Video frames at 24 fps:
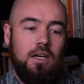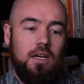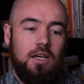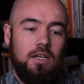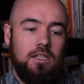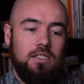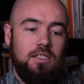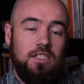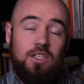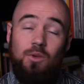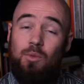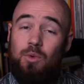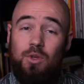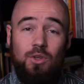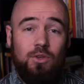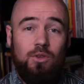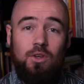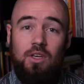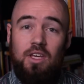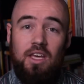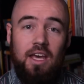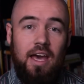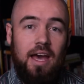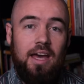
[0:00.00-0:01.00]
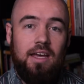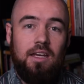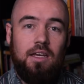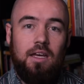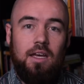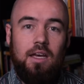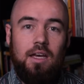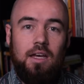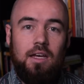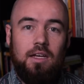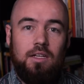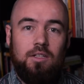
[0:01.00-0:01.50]
seeing what you can get
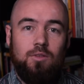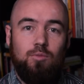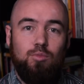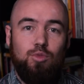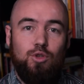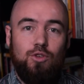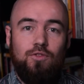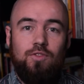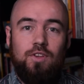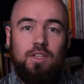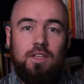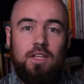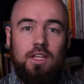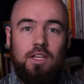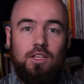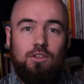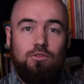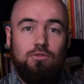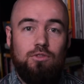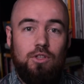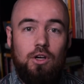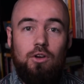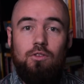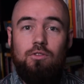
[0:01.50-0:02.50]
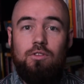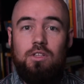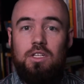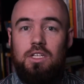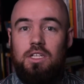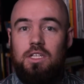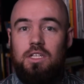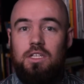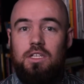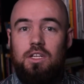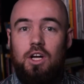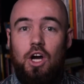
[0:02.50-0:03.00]
and proving that you don't
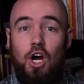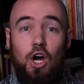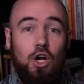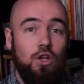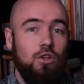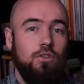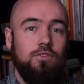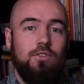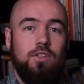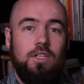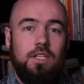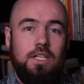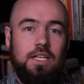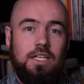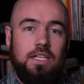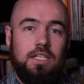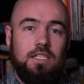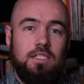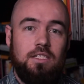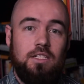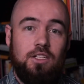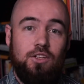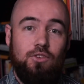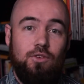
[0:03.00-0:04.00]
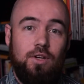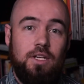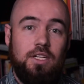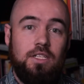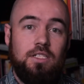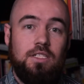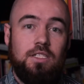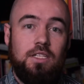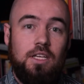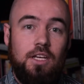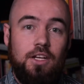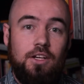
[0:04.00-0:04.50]
need all of the latest and
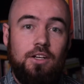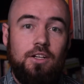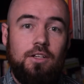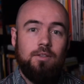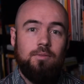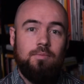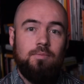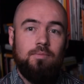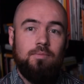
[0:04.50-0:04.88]
greatest gear.